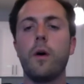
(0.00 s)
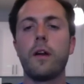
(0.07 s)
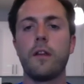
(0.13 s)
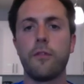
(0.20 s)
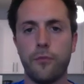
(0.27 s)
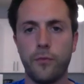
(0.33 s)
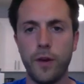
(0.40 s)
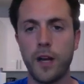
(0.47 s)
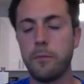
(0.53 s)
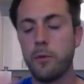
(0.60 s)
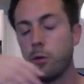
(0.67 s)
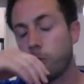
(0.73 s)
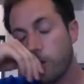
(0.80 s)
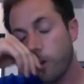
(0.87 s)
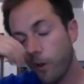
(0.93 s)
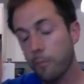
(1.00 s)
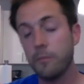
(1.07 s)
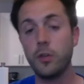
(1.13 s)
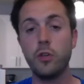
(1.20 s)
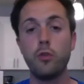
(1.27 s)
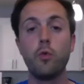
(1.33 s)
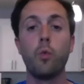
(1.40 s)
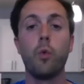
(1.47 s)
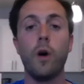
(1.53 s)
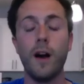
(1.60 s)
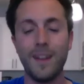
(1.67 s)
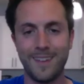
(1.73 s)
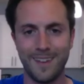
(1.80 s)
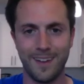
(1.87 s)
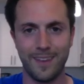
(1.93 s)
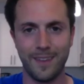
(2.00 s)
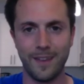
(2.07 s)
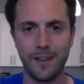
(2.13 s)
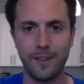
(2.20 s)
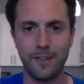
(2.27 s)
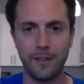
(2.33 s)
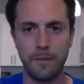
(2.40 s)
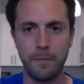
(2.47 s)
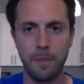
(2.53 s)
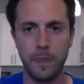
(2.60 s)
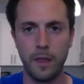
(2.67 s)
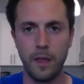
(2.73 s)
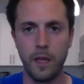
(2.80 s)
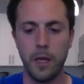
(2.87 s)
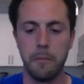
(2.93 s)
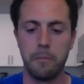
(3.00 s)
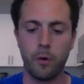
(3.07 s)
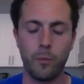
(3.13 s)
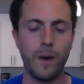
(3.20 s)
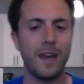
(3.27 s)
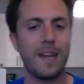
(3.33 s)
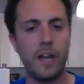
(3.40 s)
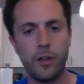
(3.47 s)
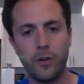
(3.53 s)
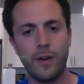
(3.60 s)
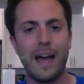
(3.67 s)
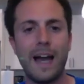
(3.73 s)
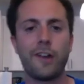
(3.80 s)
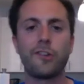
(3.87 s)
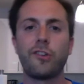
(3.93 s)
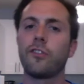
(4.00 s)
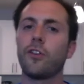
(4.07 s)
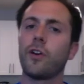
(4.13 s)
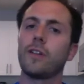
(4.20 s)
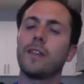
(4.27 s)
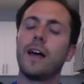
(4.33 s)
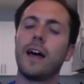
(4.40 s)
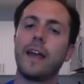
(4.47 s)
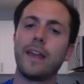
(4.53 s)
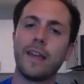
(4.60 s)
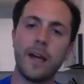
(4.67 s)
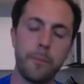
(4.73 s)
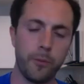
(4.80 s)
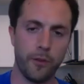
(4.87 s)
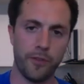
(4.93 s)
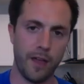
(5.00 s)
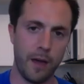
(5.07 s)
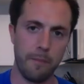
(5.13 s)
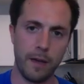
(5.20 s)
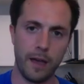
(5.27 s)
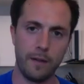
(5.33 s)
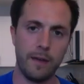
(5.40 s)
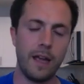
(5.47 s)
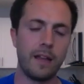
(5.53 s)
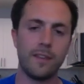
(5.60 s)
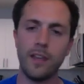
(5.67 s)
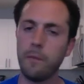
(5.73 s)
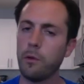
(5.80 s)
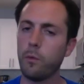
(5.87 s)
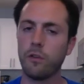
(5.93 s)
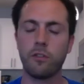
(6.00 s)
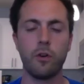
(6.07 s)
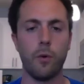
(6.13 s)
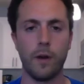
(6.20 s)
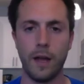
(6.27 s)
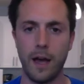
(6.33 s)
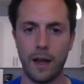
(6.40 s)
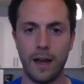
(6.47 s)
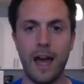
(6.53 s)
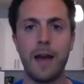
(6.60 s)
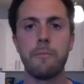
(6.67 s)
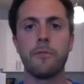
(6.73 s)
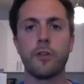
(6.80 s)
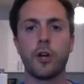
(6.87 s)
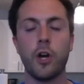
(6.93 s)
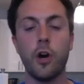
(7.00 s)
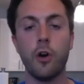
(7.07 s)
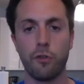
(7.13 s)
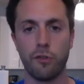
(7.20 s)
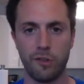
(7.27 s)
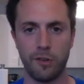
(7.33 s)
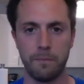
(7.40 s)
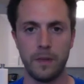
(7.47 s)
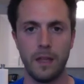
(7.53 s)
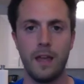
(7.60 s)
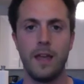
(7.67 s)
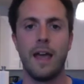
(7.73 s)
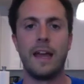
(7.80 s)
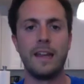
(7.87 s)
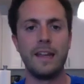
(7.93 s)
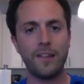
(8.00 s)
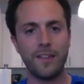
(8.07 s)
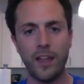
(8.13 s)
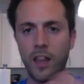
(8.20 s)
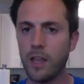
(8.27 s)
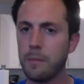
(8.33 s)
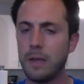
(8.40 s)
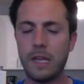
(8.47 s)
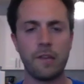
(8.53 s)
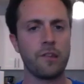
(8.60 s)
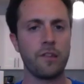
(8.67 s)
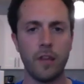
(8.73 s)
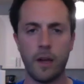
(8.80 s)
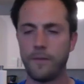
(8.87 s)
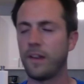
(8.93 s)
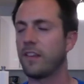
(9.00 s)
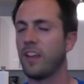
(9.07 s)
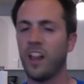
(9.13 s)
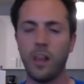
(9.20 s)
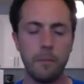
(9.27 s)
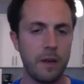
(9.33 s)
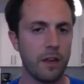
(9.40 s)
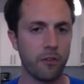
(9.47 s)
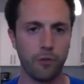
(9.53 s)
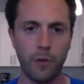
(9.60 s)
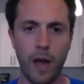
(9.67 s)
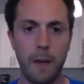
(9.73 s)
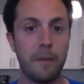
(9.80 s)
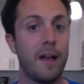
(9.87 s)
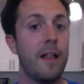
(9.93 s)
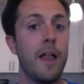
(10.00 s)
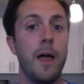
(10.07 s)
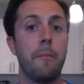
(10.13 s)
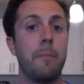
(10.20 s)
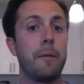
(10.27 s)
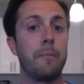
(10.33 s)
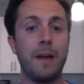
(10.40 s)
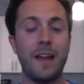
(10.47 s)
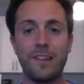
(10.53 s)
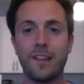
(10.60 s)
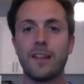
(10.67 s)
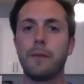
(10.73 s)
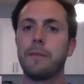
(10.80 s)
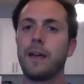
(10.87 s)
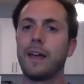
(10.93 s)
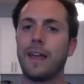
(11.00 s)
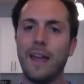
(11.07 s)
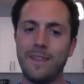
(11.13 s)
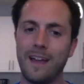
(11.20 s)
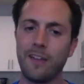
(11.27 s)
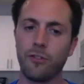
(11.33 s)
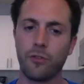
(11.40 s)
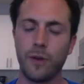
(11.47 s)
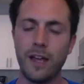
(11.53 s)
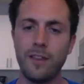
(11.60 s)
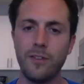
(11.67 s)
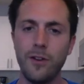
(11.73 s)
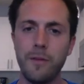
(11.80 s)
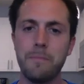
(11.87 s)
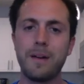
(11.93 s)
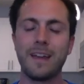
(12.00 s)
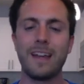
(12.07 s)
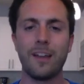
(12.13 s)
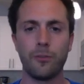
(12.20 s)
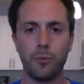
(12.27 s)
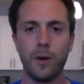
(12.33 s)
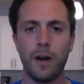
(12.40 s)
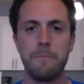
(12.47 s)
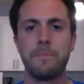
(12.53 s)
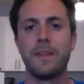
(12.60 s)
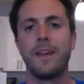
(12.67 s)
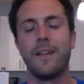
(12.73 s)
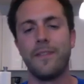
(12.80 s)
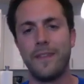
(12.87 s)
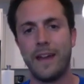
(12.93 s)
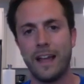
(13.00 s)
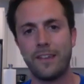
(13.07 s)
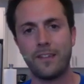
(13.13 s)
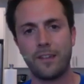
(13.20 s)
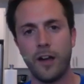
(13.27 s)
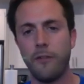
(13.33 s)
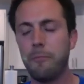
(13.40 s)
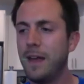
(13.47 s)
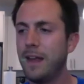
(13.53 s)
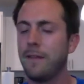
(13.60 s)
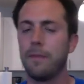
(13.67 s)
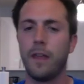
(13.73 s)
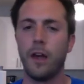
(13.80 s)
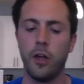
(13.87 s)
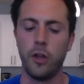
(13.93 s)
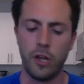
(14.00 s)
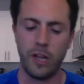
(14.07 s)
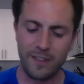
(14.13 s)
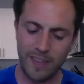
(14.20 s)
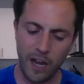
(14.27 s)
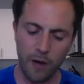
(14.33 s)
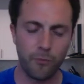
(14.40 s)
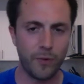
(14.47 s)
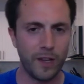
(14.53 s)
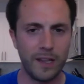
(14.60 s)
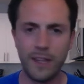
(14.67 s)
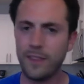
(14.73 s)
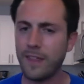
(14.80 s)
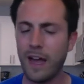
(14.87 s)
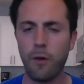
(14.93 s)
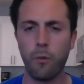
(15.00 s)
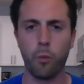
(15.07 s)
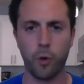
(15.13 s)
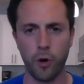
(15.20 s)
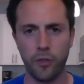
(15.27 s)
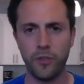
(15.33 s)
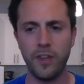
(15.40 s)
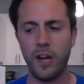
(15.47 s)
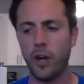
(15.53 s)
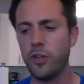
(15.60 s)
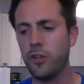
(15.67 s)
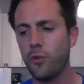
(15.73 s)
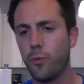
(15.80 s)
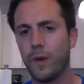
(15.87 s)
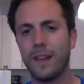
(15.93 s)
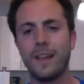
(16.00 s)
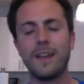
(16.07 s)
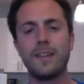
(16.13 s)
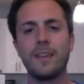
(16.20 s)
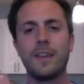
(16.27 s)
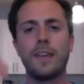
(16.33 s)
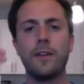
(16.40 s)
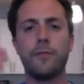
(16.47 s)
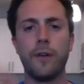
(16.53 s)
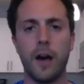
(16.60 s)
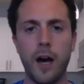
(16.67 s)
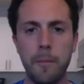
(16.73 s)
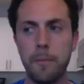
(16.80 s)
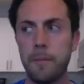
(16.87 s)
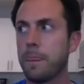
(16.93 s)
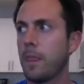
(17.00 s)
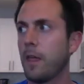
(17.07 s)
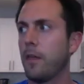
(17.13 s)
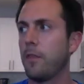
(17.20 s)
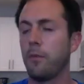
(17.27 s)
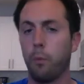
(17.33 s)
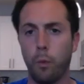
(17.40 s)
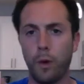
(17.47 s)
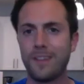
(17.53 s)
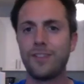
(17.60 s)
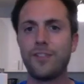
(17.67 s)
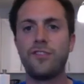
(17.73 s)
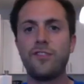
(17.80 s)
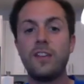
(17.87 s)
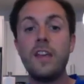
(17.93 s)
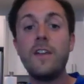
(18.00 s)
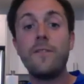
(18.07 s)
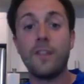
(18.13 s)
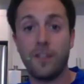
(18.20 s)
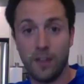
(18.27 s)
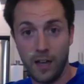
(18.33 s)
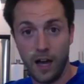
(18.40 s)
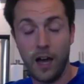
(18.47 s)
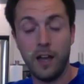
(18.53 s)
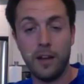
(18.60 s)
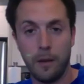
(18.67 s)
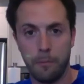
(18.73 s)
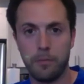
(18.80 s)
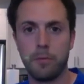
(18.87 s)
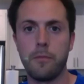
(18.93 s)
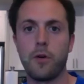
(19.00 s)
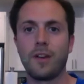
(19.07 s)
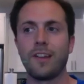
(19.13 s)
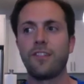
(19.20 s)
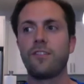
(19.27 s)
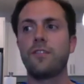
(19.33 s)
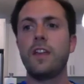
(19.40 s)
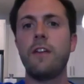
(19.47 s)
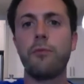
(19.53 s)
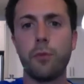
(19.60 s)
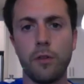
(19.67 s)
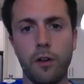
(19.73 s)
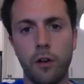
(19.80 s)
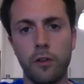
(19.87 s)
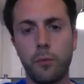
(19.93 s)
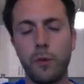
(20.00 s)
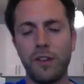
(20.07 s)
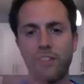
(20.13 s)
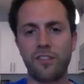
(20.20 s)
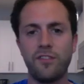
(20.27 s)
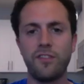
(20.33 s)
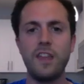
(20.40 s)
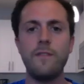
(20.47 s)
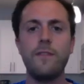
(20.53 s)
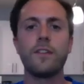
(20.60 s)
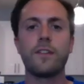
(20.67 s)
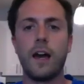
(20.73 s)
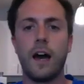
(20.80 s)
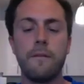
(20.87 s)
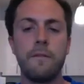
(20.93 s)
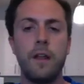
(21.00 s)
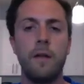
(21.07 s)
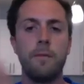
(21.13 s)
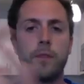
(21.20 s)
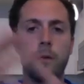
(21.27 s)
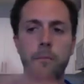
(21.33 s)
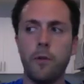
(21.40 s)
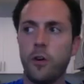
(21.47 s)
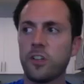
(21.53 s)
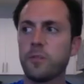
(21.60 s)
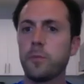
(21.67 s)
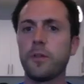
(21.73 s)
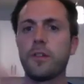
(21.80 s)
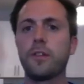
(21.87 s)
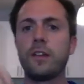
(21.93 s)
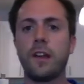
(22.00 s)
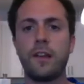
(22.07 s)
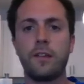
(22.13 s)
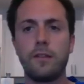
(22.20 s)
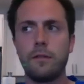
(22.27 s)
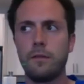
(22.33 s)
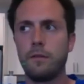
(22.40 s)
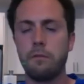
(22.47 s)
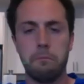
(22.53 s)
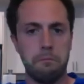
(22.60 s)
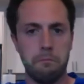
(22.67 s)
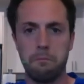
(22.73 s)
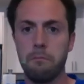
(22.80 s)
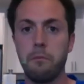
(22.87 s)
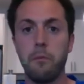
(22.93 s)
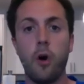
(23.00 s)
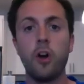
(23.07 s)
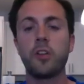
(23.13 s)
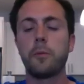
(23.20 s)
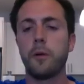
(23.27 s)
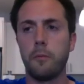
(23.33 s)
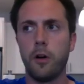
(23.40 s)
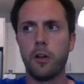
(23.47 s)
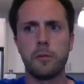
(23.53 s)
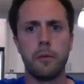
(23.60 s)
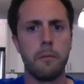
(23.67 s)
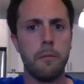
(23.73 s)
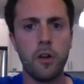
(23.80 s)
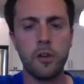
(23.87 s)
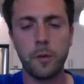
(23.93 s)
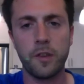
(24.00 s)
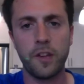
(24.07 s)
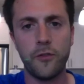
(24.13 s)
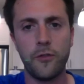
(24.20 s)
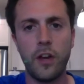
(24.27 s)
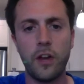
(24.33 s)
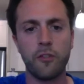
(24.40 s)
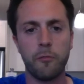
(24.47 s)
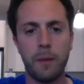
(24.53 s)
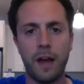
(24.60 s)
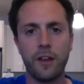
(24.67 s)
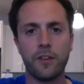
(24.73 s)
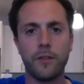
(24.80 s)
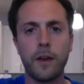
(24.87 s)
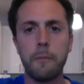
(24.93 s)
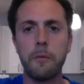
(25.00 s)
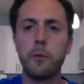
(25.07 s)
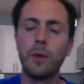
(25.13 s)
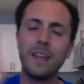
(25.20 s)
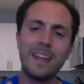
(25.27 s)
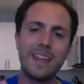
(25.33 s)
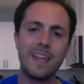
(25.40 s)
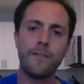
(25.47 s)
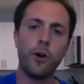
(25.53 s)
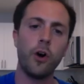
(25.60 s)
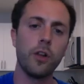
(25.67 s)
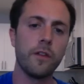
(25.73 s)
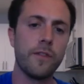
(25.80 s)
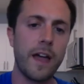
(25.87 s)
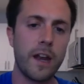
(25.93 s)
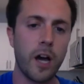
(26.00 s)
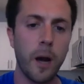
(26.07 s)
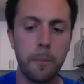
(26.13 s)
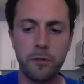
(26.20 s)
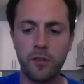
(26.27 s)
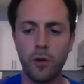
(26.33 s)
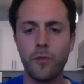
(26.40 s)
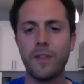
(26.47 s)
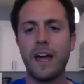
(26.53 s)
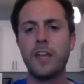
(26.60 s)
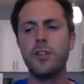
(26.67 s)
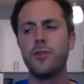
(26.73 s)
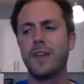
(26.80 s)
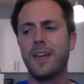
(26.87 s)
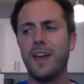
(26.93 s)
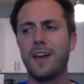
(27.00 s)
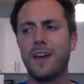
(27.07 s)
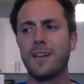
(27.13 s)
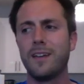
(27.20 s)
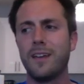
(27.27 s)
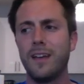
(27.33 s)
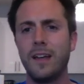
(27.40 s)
freedom. You told me you wanted this, but right now your actions aren't lining up with that, man. Hey, tell me what's going on. I'm the coach. And he's telling me his stuff. He's telling me his crap. But basically, I'm like, hey, that's great, dude, but guess what? That stuff, man, is that really that worth it? Are you willing to give up what Steve has got? I'm promoting Steve's results. What Steve has got, the multiple six figures of passive income. Are you willing to give all of that up so that you can